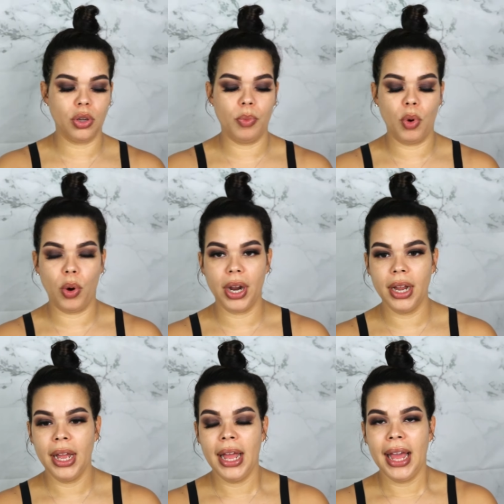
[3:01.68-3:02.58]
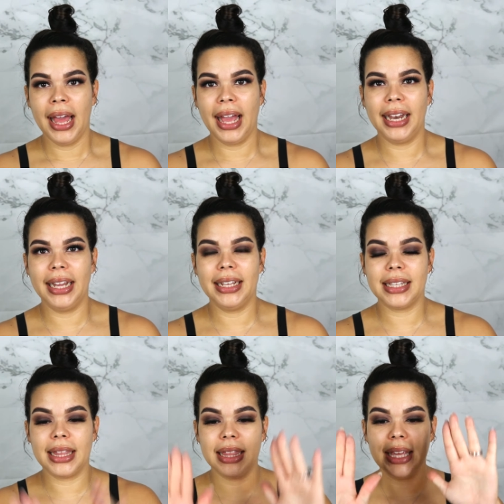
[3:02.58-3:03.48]
No More. It
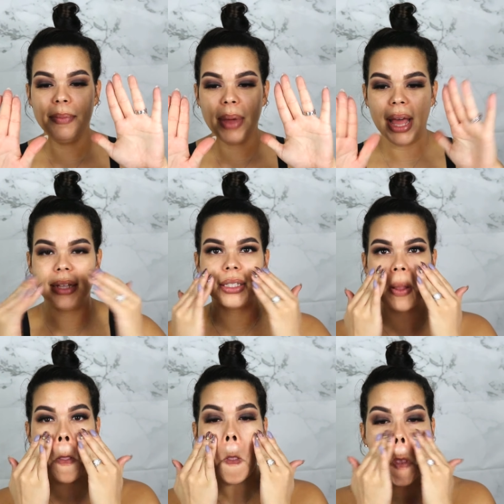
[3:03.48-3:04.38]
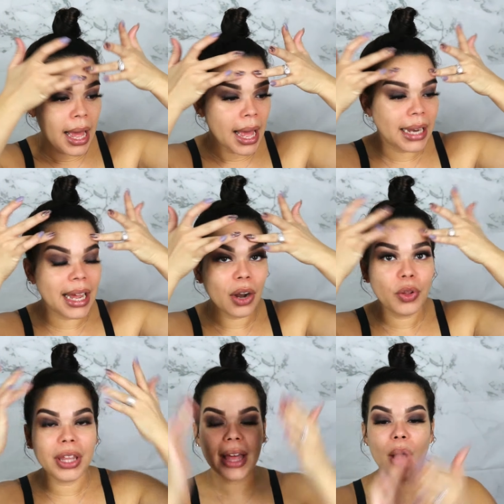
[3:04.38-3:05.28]
is the best. And not
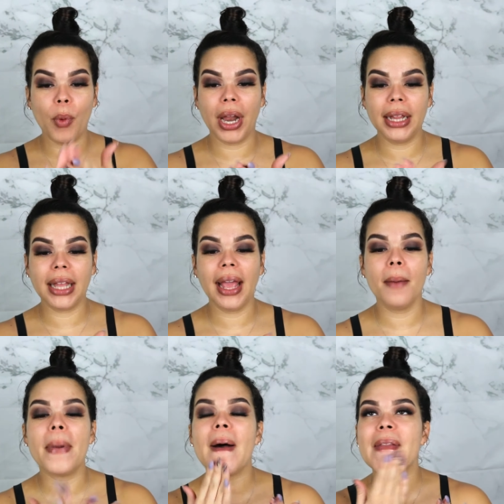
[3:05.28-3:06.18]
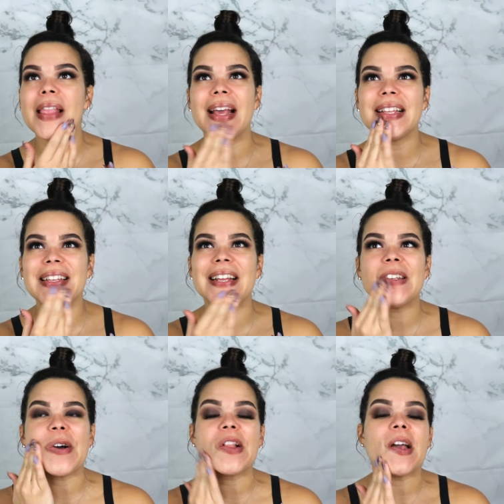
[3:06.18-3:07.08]
only that, what I like about this, and I
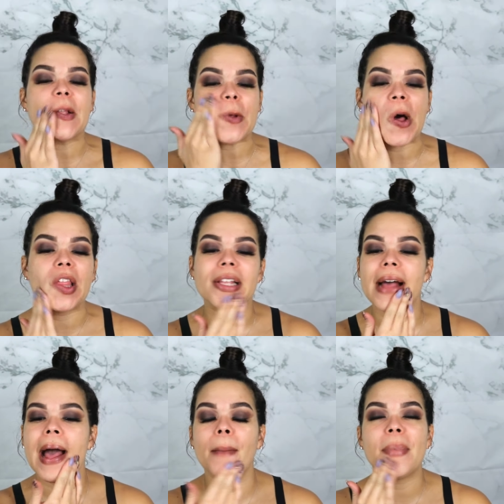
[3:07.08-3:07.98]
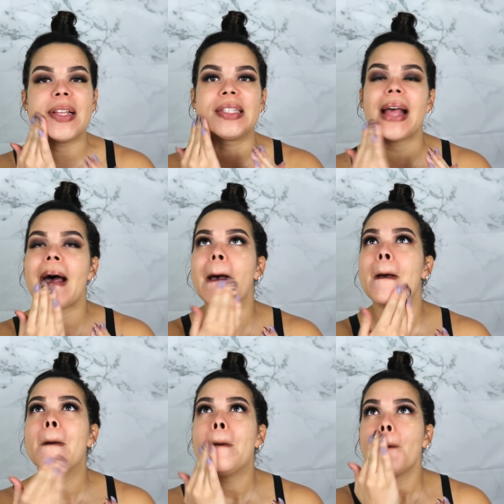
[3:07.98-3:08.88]
tell clients all the time, is
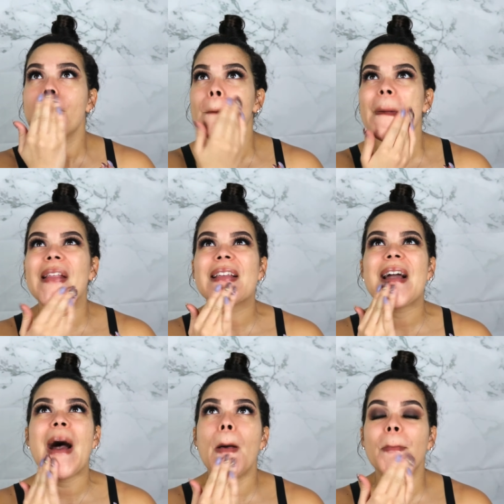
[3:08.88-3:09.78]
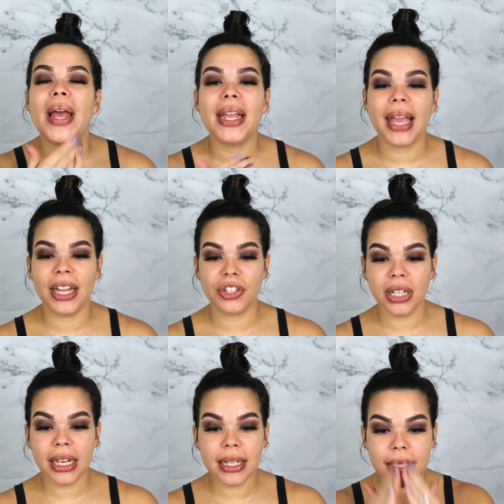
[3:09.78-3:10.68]
that it's got
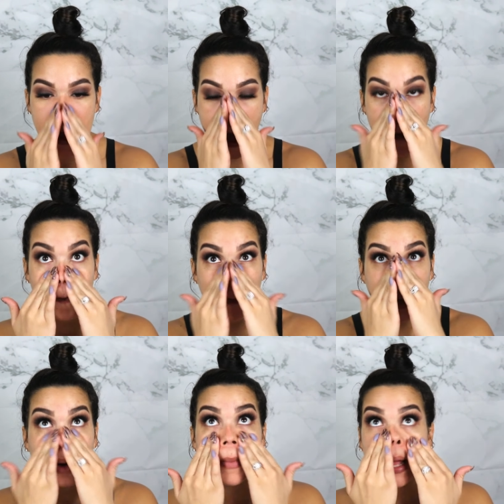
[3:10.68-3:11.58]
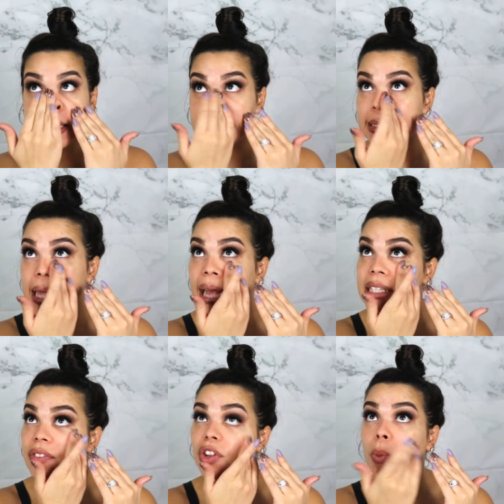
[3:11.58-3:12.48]
medication in it to help minimize the
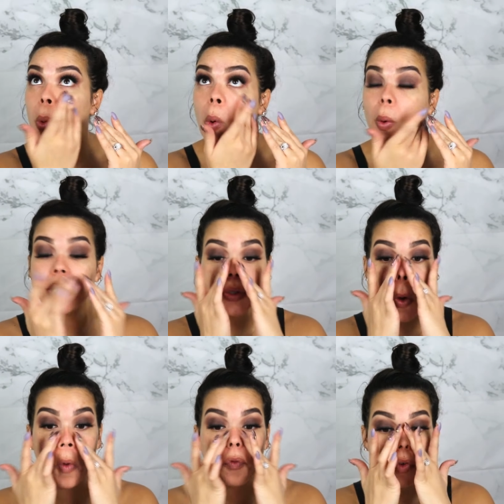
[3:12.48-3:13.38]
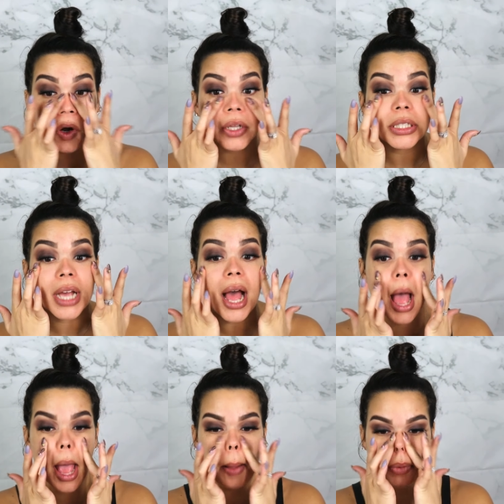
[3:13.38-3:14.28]
size of your pores over
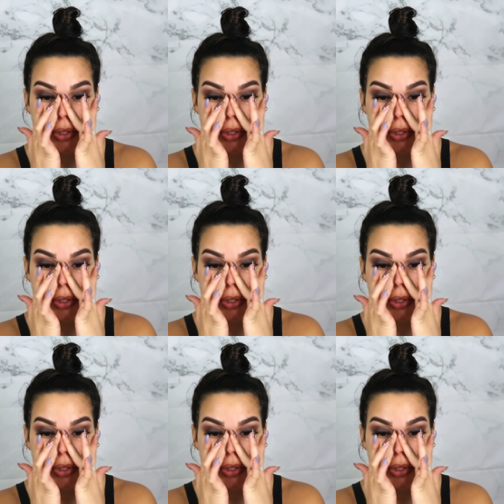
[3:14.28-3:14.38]
time.